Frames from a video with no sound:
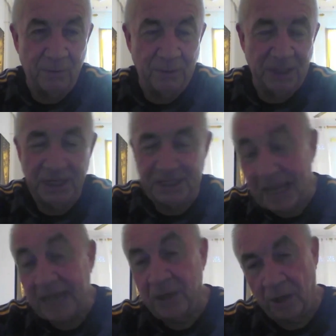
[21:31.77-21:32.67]
we need
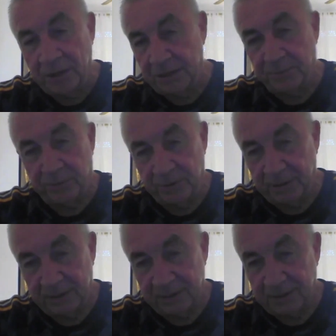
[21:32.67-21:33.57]
to get 90
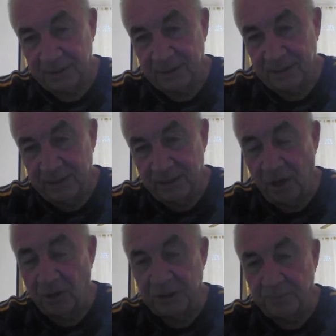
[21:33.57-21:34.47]
points.
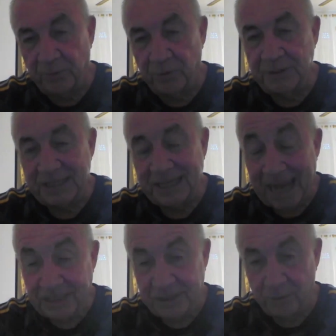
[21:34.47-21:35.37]
90 points
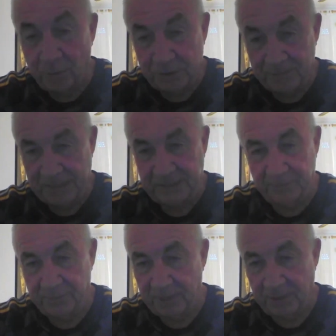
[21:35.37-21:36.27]
gets you
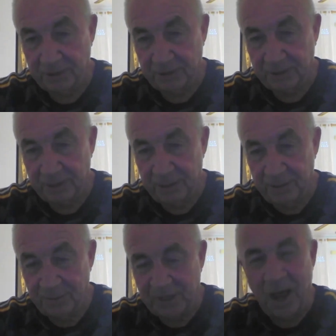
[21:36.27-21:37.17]
automatic promotion.
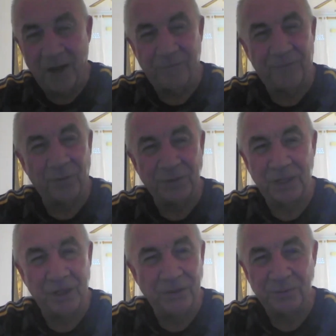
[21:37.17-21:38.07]
We can't afford
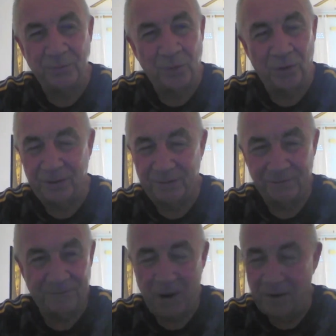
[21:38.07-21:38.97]
to lose more
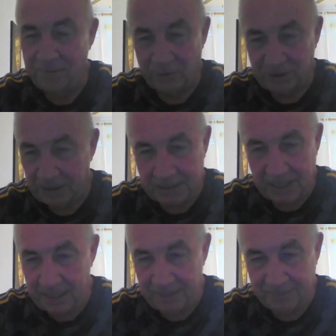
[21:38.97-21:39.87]
than 5 or 6
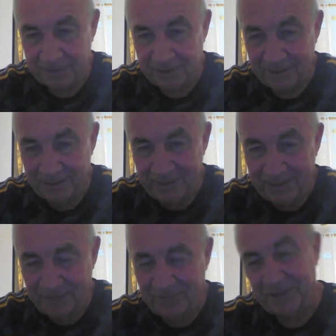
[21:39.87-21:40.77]
games.
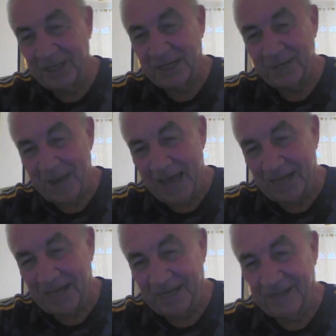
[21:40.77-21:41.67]
And if you think
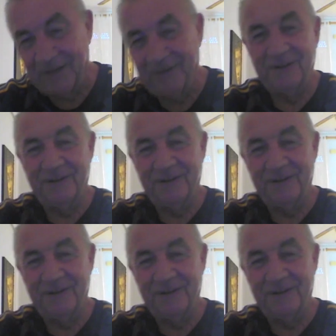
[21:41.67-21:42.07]
about it,